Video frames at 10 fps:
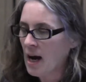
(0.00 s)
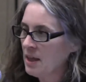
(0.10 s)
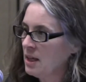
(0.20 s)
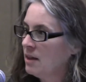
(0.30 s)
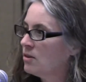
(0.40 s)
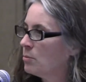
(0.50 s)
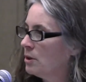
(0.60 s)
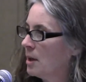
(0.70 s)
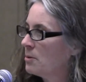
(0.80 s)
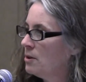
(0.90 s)
I think it's a
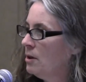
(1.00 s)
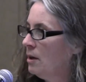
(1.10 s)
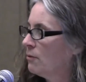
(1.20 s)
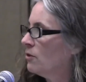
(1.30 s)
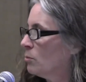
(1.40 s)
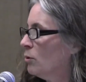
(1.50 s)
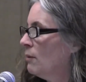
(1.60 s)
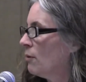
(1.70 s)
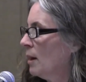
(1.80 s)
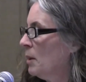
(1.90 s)
real opportunity for some
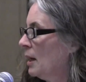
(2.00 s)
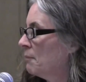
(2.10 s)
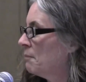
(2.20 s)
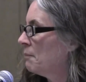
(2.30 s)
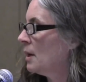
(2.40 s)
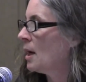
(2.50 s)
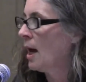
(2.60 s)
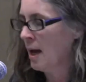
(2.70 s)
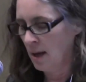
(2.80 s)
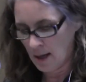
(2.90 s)
reframing,
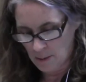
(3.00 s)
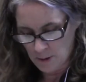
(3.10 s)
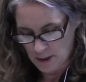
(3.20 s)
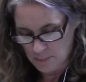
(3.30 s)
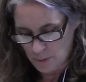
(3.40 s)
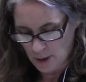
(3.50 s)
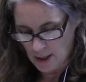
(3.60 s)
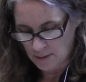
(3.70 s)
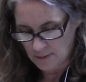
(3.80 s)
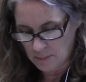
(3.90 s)
and I wanted to
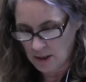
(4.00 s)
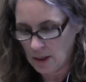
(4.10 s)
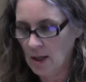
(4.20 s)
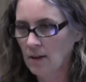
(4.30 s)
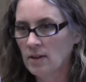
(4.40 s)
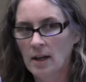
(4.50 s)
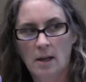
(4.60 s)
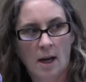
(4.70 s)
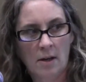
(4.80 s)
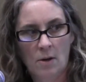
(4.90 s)
point out some of the things.
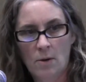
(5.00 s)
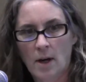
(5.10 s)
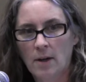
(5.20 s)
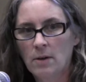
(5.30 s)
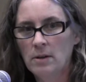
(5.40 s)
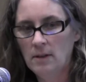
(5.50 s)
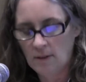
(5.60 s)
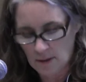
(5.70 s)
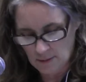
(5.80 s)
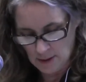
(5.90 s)
I know I heard
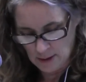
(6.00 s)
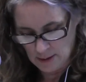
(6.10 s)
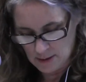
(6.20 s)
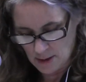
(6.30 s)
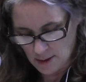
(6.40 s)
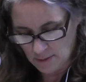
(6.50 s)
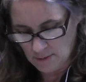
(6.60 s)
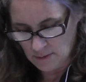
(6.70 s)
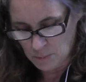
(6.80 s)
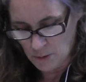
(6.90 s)
these in the
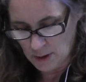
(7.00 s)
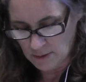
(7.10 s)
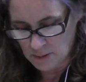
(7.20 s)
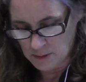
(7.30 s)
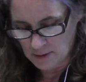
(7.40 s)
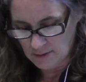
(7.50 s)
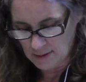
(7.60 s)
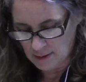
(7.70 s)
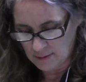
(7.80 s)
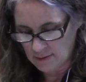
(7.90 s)
talks this morning, some of
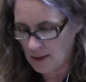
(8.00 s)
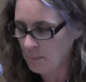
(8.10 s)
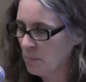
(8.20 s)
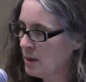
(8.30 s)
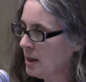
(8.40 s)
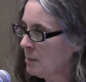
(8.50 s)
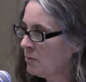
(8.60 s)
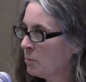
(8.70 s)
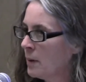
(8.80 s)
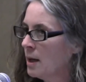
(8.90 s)
these same
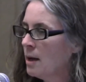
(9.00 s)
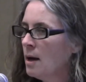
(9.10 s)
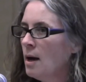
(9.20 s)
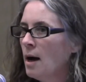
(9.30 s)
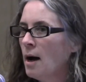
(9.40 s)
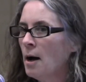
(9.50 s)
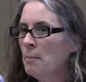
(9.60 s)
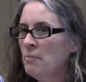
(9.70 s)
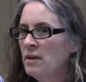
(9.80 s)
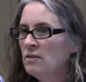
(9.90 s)
themes, but
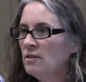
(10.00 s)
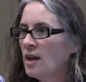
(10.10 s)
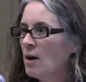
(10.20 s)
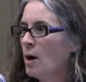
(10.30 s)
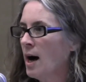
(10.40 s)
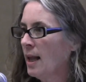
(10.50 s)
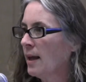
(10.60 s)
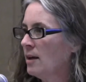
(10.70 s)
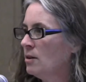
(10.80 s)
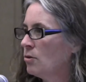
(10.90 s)
this is how I
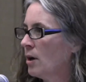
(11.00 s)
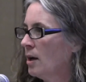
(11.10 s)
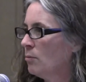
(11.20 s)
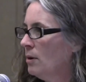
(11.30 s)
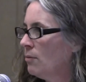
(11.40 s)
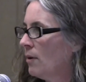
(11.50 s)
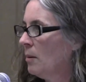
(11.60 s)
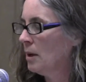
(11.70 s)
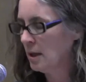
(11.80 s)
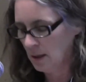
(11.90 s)
like to try and
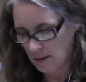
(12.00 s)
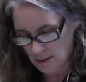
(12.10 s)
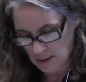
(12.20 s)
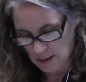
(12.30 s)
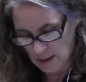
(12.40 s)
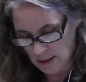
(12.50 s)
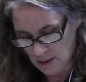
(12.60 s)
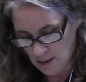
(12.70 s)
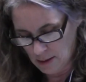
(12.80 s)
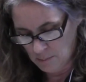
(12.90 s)
reframe it
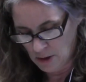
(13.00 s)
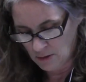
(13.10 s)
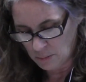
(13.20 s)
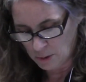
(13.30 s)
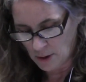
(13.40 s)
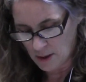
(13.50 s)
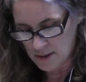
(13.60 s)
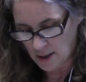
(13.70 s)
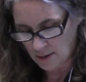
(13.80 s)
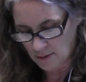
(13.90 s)
in the municipal
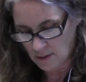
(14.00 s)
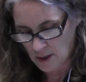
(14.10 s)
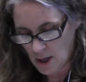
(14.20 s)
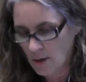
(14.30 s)
context.